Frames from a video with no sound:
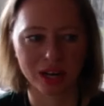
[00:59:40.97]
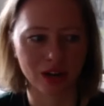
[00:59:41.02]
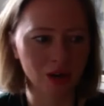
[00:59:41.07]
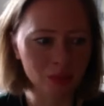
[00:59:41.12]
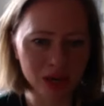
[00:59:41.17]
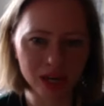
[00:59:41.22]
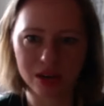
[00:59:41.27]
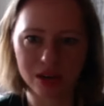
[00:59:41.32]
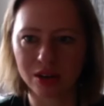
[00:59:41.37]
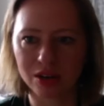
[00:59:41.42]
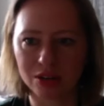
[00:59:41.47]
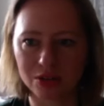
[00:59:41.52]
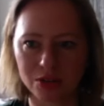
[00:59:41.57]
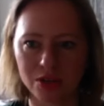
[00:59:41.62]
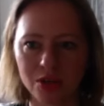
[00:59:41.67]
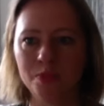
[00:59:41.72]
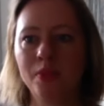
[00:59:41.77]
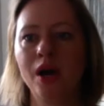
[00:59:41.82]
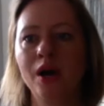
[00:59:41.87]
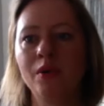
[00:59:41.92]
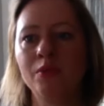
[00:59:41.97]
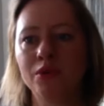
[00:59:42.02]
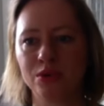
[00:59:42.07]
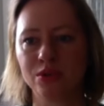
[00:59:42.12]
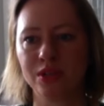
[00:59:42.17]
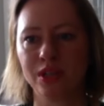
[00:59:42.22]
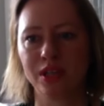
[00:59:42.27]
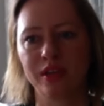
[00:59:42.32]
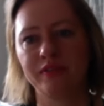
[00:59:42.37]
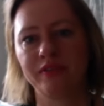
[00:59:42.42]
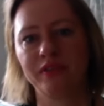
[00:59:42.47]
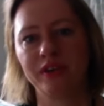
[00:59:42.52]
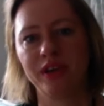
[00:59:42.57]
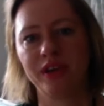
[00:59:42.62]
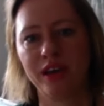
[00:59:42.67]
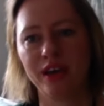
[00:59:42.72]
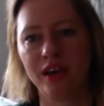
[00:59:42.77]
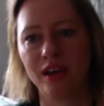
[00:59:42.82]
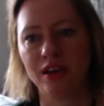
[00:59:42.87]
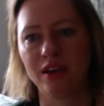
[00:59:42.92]
oh my God, your mom could live
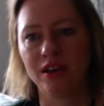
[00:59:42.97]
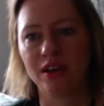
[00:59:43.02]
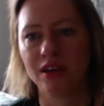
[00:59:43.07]
here.